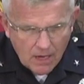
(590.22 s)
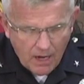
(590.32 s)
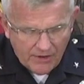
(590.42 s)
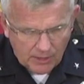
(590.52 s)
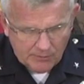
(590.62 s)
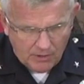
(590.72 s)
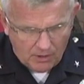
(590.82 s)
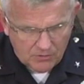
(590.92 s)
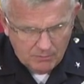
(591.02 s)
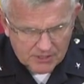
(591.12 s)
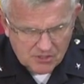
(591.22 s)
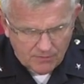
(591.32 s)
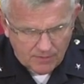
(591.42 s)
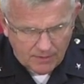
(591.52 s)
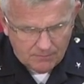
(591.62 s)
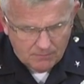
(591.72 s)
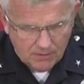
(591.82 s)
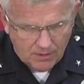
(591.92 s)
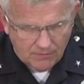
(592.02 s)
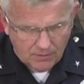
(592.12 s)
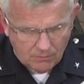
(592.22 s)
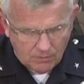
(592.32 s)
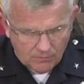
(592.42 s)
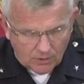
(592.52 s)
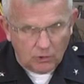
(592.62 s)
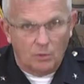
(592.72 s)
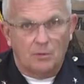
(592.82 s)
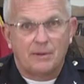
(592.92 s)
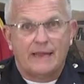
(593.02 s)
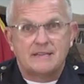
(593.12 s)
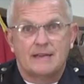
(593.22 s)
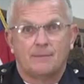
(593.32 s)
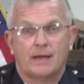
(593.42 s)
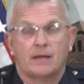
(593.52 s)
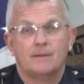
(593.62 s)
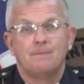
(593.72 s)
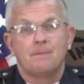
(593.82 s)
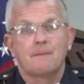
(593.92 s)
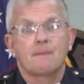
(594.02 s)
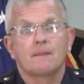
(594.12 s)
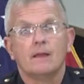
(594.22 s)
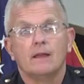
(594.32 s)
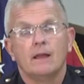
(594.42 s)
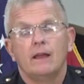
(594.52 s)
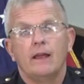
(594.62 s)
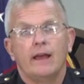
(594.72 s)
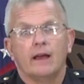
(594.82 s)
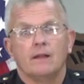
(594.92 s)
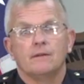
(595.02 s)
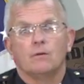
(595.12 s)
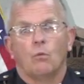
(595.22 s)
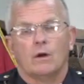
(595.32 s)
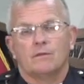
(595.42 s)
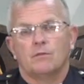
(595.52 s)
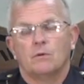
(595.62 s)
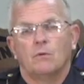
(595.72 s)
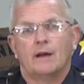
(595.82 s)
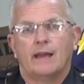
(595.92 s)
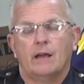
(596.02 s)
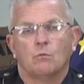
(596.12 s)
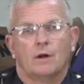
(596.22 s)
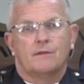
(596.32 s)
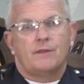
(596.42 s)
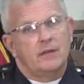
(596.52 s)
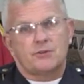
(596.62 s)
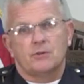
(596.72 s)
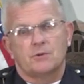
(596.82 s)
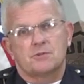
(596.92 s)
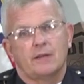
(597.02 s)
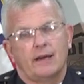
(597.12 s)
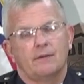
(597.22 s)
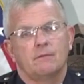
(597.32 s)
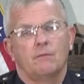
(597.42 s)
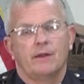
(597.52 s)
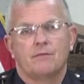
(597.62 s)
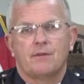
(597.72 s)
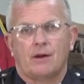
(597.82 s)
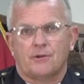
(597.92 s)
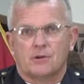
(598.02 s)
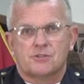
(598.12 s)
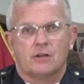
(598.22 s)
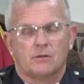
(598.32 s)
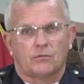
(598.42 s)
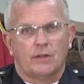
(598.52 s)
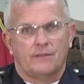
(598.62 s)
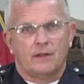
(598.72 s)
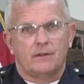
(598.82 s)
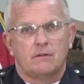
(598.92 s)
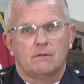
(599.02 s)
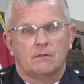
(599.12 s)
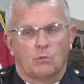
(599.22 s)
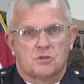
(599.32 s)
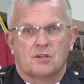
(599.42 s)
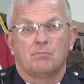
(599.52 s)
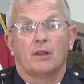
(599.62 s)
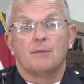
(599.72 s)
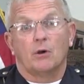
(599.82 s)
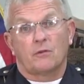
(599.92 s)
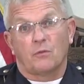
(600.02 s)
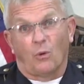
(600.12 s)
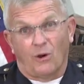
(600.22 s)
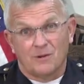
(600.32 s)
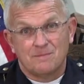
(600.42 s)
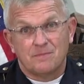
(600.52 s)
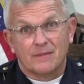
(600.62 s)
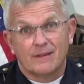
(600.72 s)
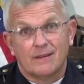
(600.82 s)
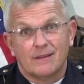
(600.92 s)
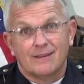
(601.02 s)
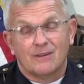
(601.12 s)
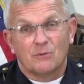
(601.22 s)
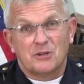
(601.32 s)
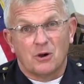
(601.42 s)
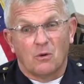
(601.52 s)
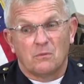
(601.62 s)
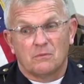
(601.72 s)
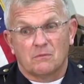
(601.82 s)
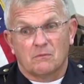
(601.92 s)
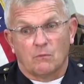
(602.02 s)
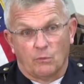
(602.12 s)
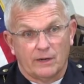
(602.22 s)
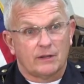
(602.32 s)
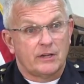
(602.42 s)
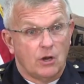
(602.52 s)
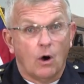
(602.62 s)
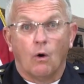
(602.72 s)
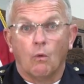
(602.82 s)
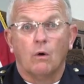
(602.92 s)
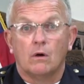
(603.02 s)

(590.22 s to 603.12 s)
Here we are in the midst of a global pandemic. And one of the issues that we have found ourselves in that there wasn't a playbook for. We don't really know